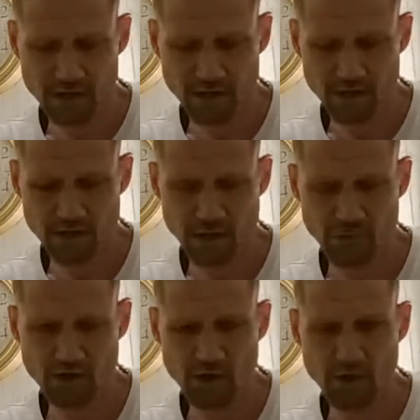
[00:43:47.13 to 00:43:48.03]
and we're
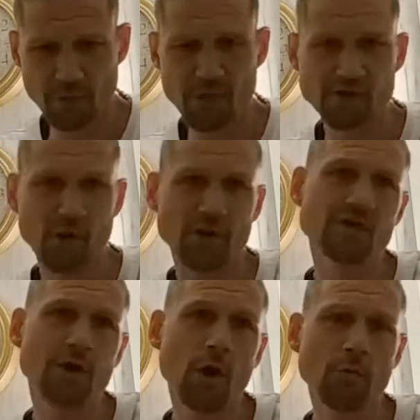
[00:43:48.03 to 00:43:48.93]
trying to be as
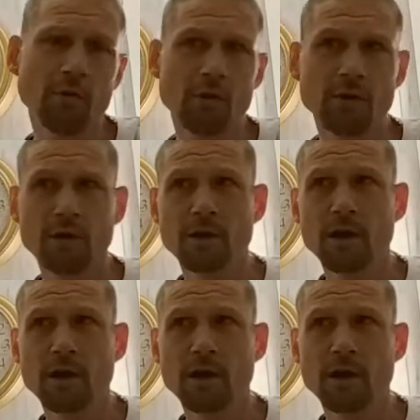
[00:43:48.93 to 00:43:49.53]
honest and open